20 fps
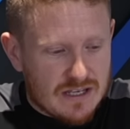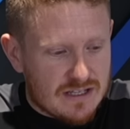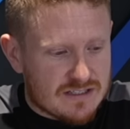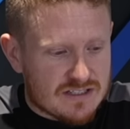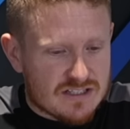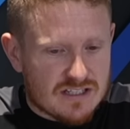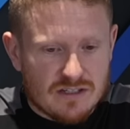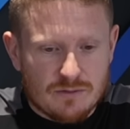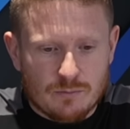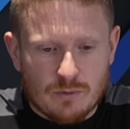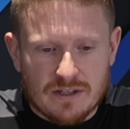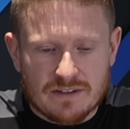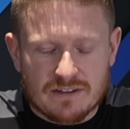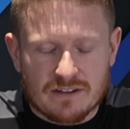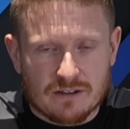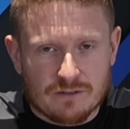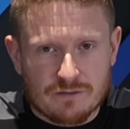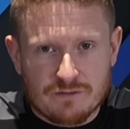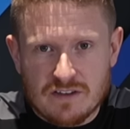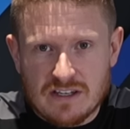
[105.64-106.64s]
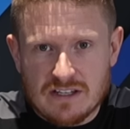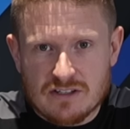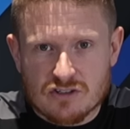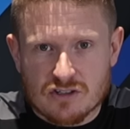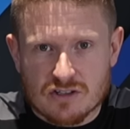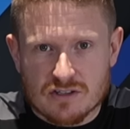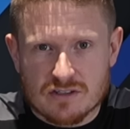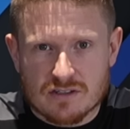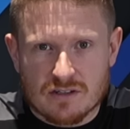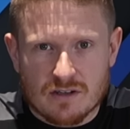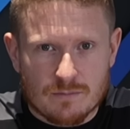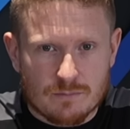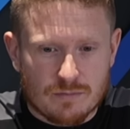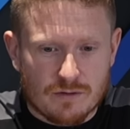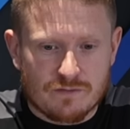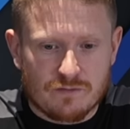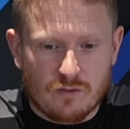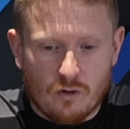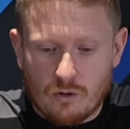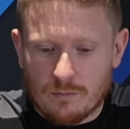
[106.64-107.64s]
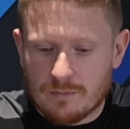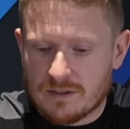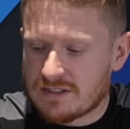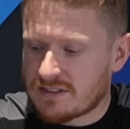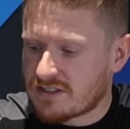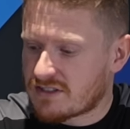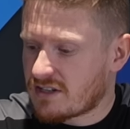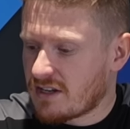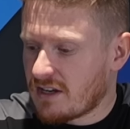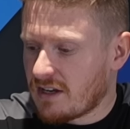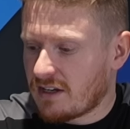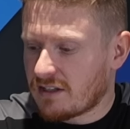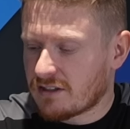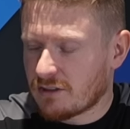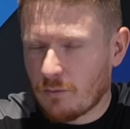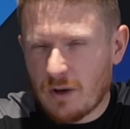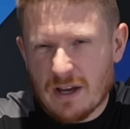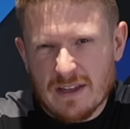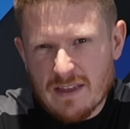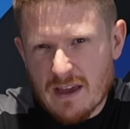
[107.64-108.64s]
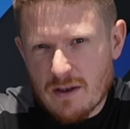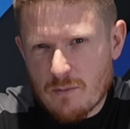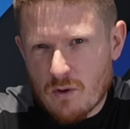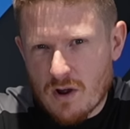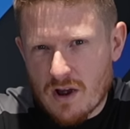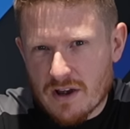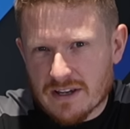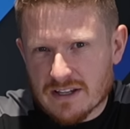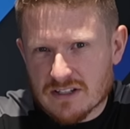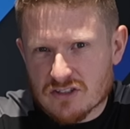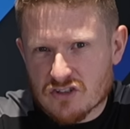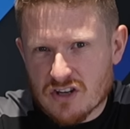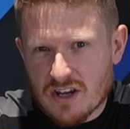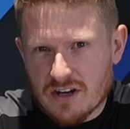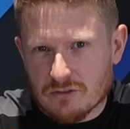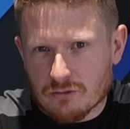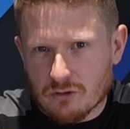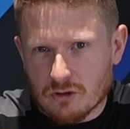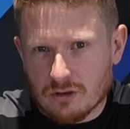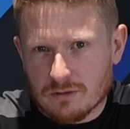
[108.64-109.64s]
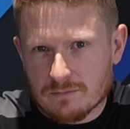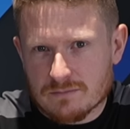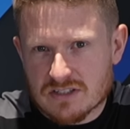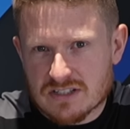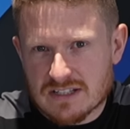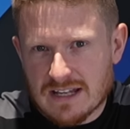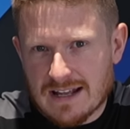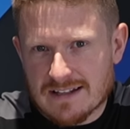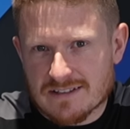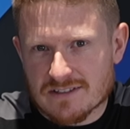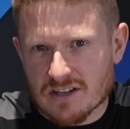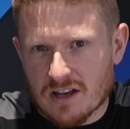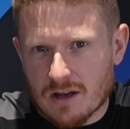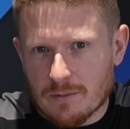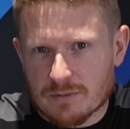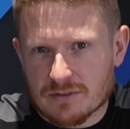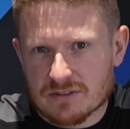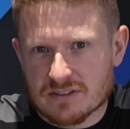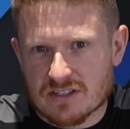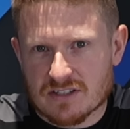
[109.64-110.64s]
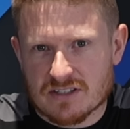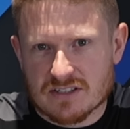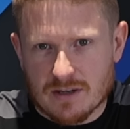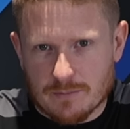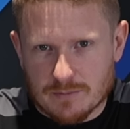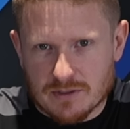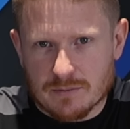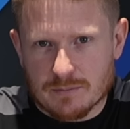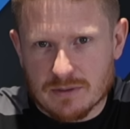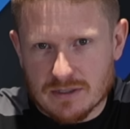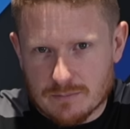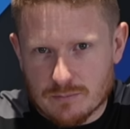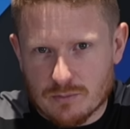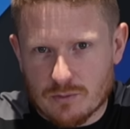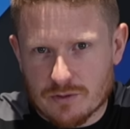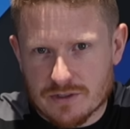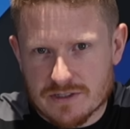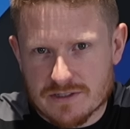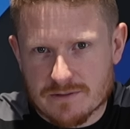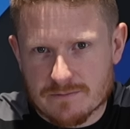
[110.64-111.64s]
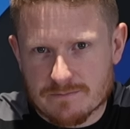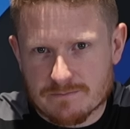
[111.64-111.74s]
and see whether the features, performance, and the way they work in general stands up to some of the big boys.